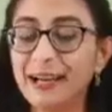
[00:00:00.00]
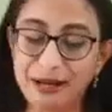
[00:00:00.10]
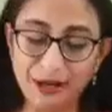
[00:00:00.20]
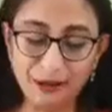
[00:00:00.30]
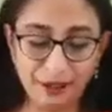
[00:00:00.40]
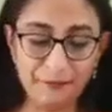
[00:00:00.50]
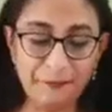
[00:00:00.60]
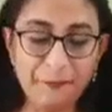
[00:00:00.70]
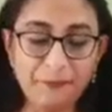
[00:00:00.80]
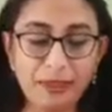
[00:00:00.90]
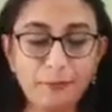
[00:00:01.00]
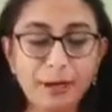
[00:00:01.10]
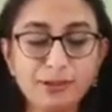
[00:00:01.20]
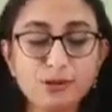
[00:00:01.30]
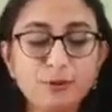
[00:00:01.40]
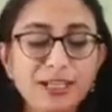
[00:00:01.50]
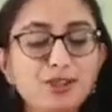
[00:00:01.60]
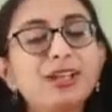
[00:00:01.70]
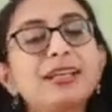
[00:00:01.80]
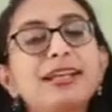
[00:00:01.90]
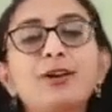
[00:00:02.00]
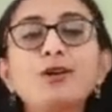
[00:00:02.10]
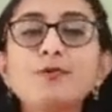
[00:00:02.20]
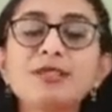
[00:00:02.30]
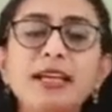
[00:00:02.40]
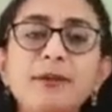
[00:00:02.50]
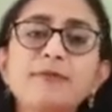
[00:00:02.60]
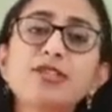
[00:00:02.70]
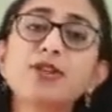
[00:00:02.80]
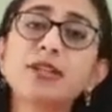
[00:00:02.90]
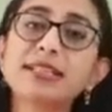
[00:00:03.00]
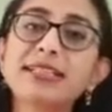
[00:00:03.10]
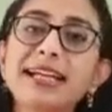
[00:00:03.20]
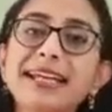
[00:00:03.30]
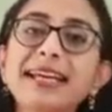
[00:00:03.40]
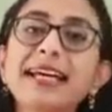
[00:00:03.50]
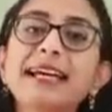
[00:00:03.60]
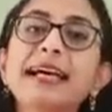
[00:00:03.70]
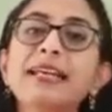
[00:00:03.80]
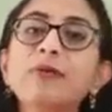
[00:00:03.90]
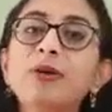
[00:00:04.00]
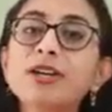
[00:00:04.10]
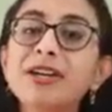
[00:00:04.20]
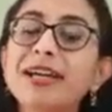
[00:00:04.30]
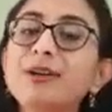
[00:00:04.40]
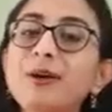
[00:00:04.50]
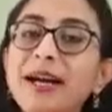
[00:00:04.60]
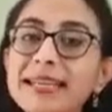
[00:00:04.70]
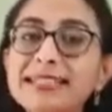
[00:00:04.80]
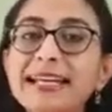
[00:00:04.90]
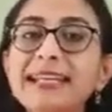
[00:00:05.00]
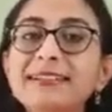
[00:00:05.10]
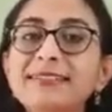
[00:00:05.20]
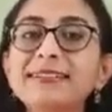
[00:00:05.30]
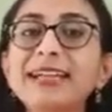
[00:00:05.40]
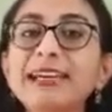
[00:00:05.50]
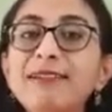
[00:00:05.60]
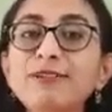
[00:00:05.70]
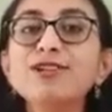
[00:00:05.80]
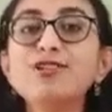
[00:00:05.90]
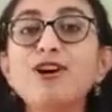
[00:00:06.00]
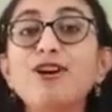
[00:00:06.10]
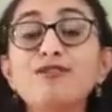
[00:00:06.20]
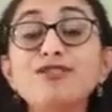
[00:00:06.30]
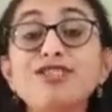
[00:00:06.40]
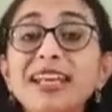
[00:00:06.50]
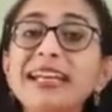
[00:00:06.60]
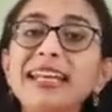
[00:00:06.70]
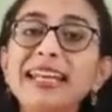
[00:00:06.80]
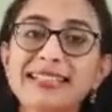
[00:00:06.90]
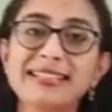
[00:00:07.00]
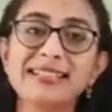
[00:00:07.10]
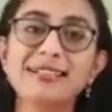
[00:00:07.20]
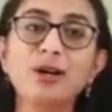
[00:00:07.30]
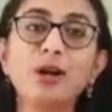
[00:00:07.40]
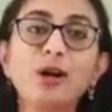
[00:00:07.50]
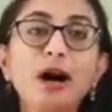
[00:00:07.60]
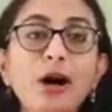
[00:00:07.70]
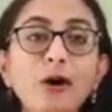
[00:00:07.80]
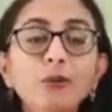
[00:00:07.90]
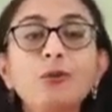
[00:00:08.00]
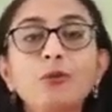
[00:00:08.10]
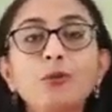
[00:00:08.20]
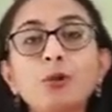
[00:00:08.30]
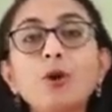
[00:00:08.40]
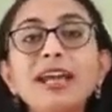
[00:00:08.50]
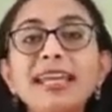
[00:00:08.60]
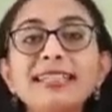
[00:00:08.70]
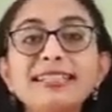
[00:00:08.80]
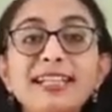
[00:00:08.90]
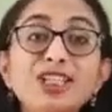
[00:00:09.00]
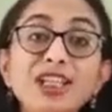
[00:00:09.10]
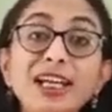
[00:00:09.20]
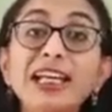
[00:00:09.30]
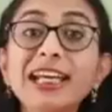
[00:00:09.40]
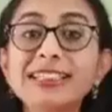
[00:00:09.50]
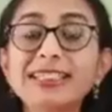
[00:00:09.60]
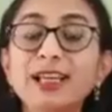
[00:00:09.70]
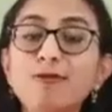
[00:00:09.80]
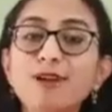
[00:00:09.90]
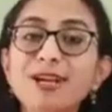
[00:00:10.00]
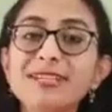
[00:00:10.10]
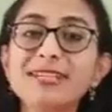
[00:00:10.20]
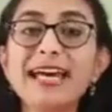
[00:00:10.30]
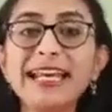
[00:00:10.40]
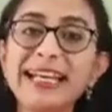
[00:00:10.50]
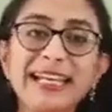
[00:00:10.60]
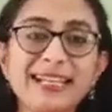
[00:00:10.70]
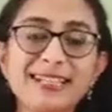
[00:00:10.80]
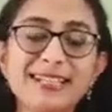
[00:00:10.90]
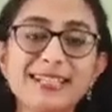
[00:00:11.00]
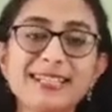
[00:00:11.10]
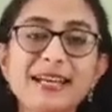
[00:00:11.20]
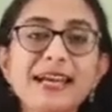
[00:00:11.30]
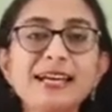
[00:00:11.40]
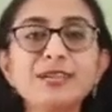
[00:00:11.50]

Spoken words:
Okay, back to Minnesota graded home study. So in the study, we are trying to understand the influence of genetics, or how, to what extent genetics influences our intelligence.